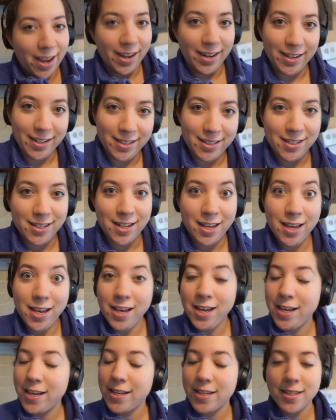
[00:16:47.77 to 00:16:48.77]
and
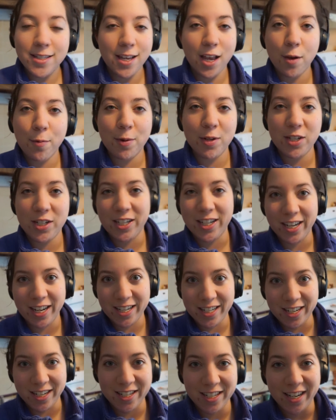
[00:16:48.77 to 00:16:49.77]
see how much I can
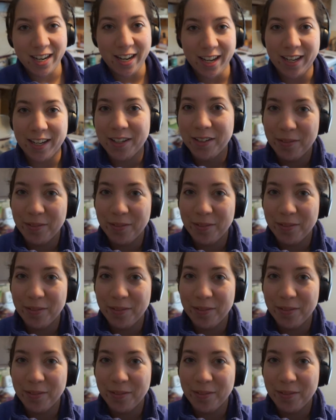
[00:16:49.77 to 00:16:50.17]
get done today.